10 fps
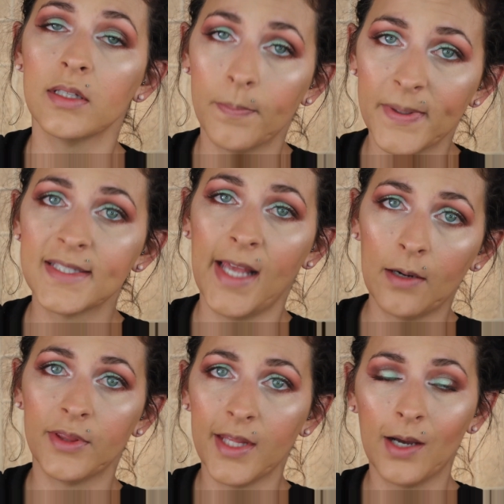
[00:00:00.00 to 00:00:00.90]
I was a little
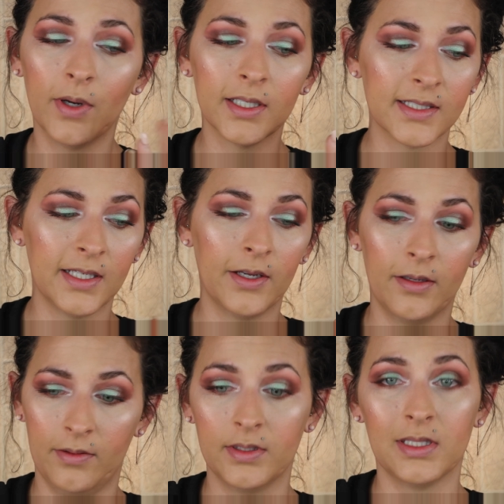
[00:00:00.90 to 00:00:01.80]
bit sad with that one
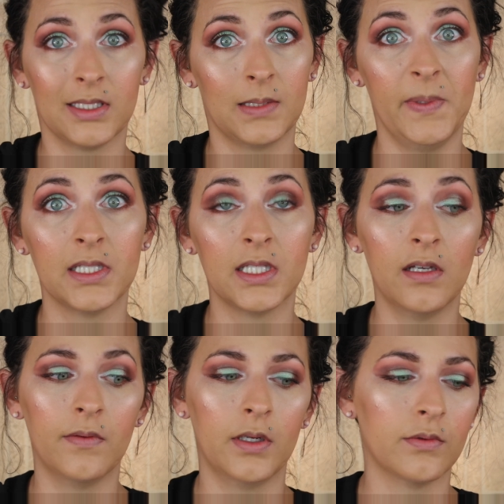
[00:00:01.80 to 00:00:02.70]
because it was
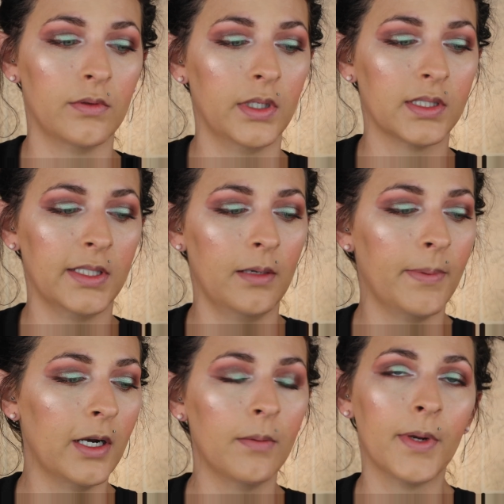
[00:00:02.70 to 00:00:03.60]
expensive and I was really
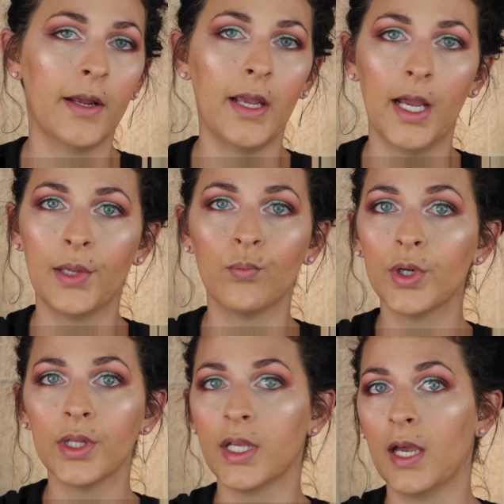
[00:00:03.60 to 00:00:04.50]
excited about it, but
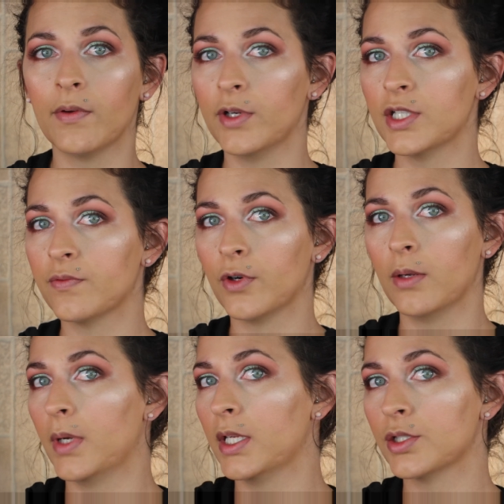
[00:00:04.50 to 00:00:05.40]
I really haven't
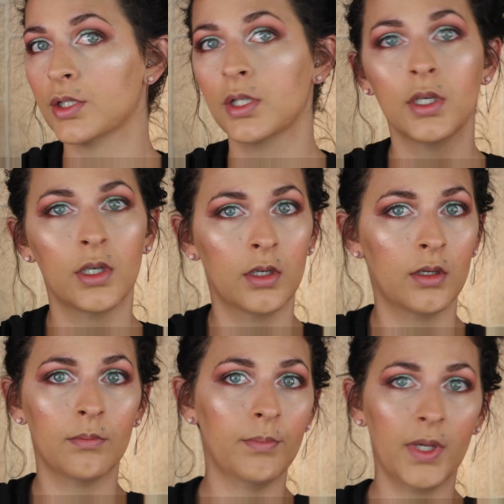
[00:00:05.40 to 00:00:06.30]
reached for it much
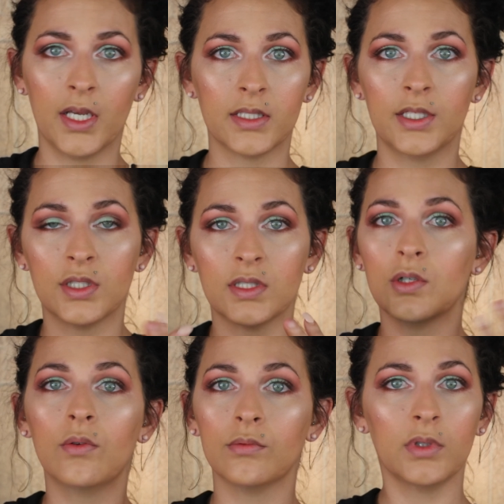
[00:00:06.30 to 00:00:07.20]
because I
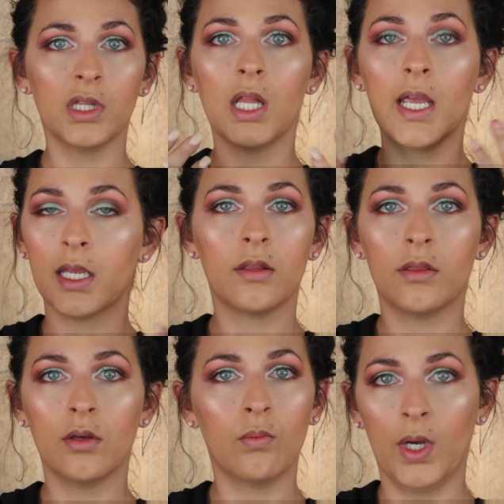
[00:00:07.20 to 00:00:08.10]
just don't
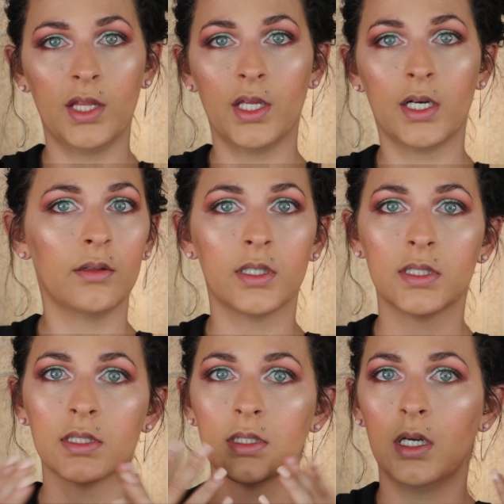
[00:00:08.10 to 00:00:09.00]
like the way that
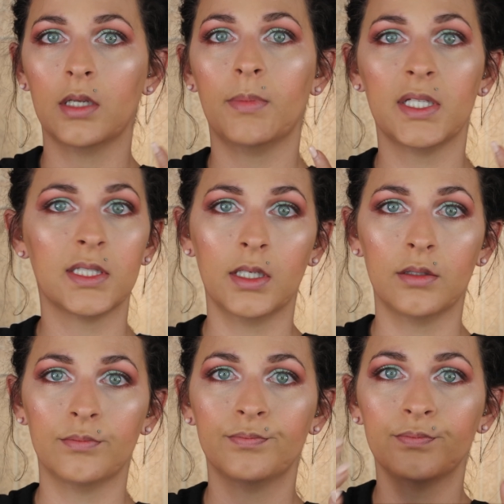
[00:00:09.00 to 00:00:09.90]
it looks on my
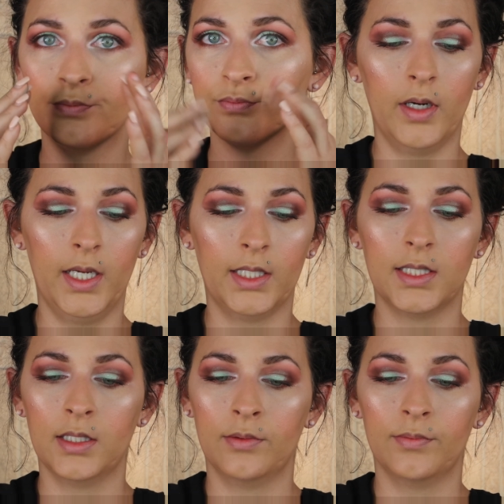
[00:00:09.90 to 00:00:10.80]
skin. All
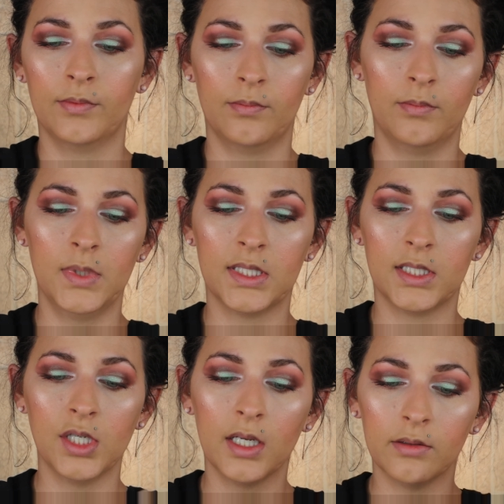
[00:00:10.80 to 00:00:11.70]
right,
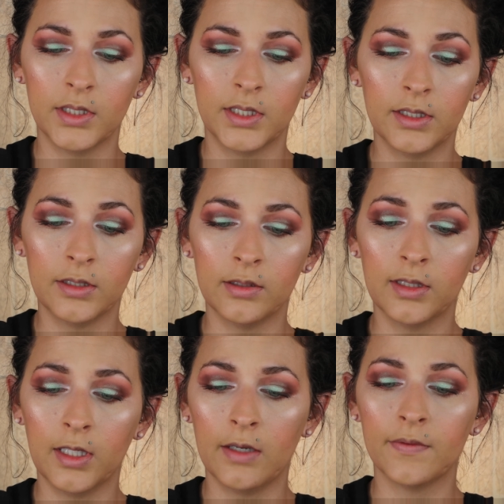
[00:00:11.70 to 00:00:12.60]
Miss Jaclyn
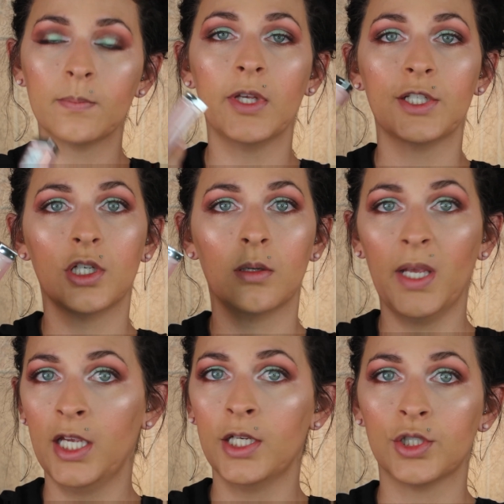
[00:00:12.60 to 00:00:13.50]
Hill loves
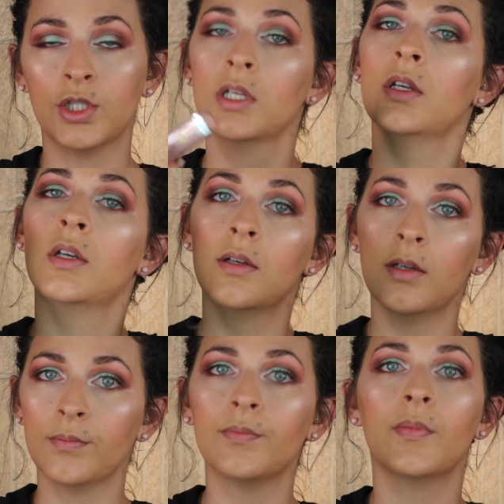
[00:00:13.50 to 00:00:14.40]
blushing beige.
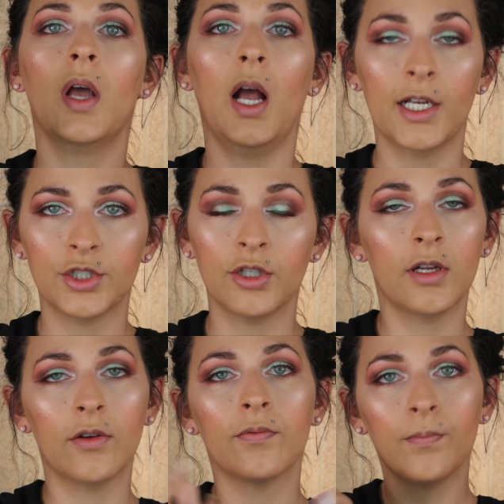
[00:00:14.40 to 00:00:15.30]
I